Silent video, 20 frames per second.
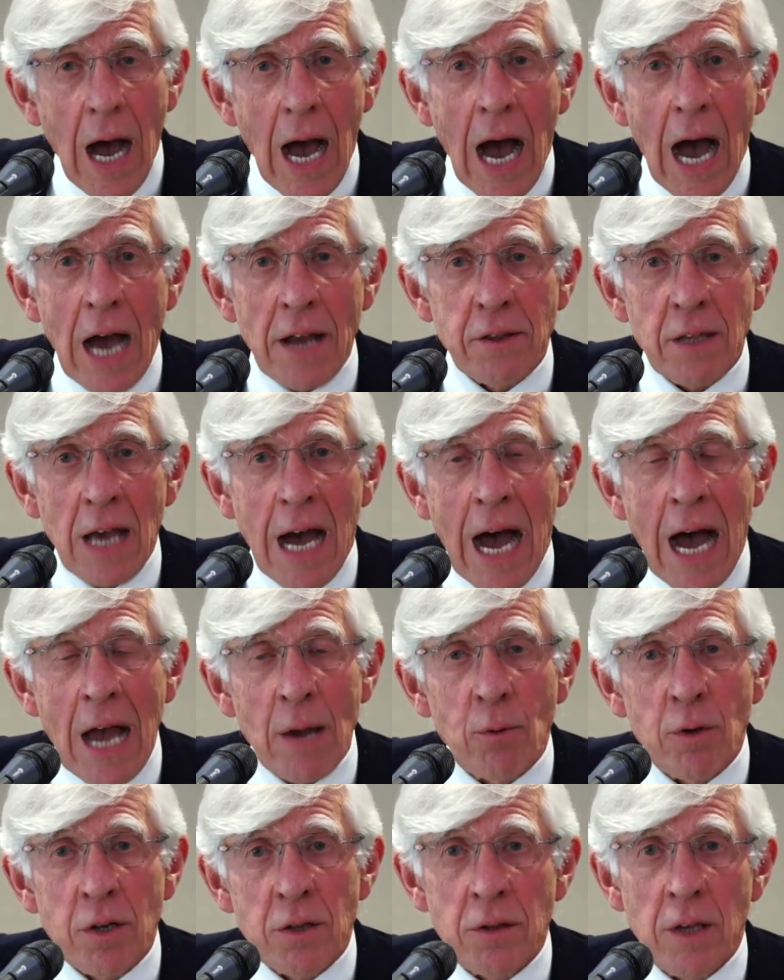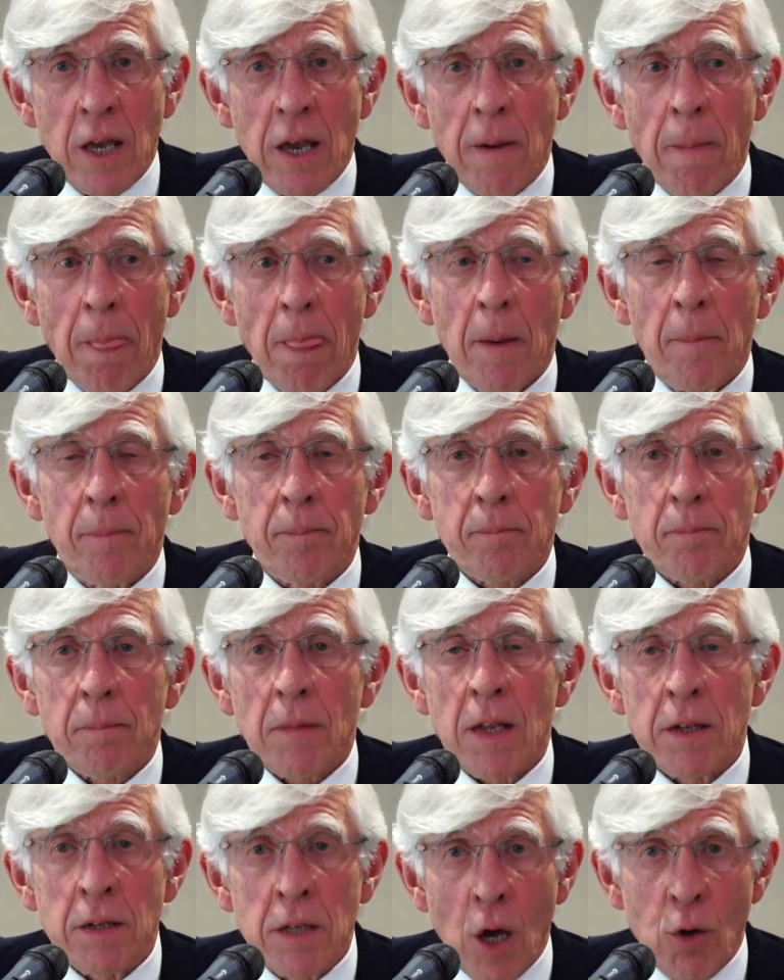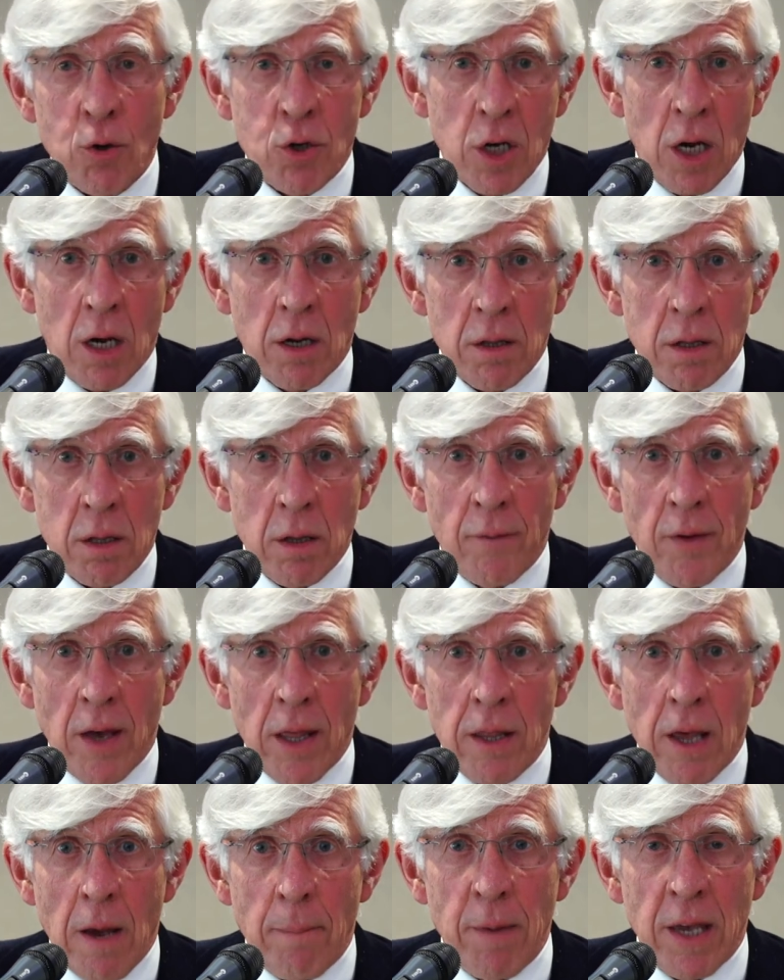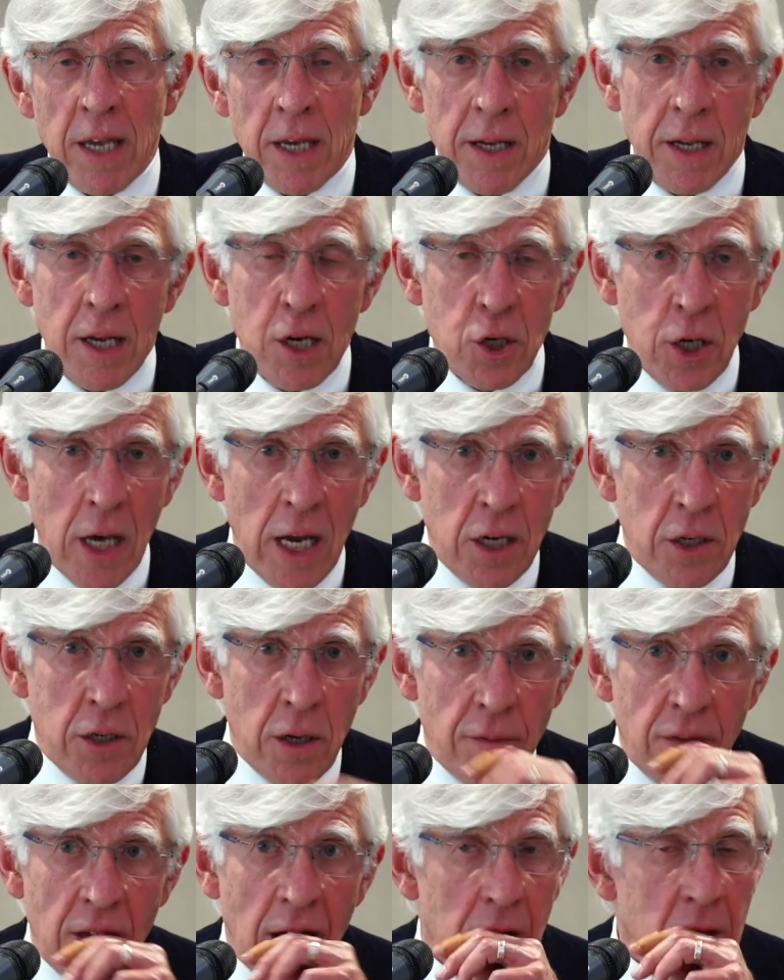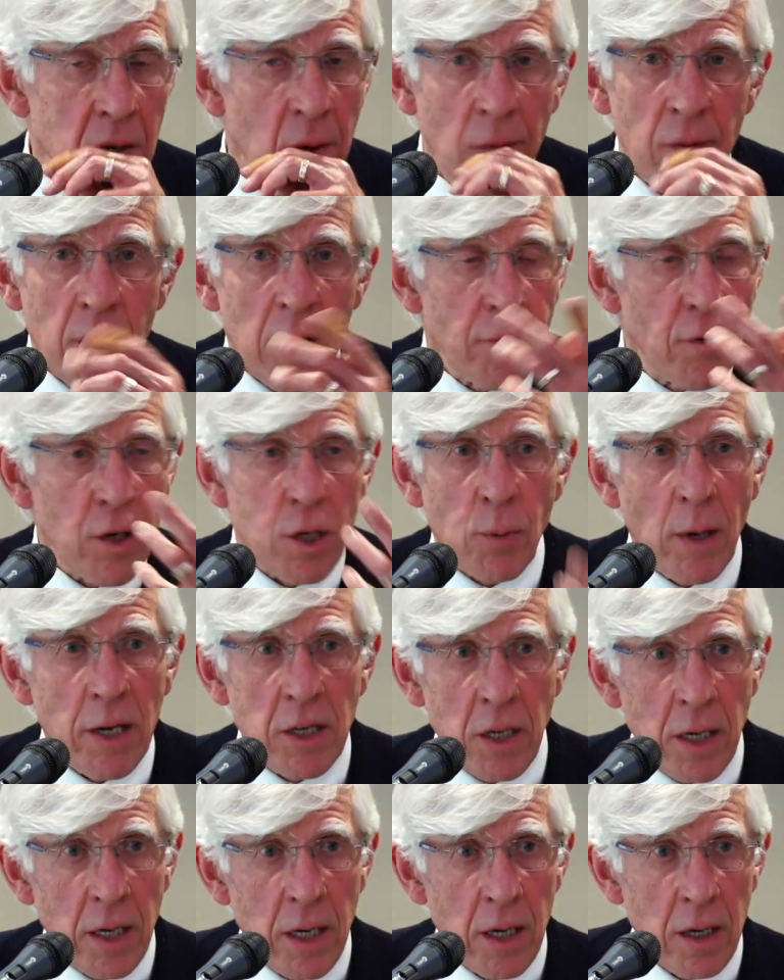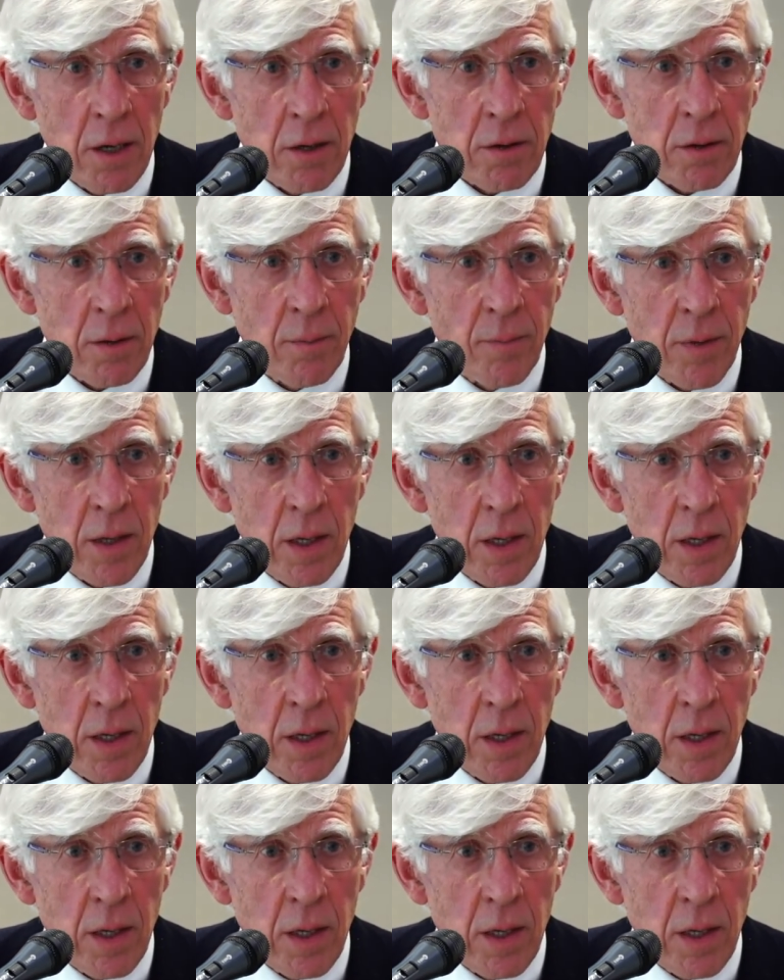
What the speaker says: I would see no chance of there being any change in that for 20 years.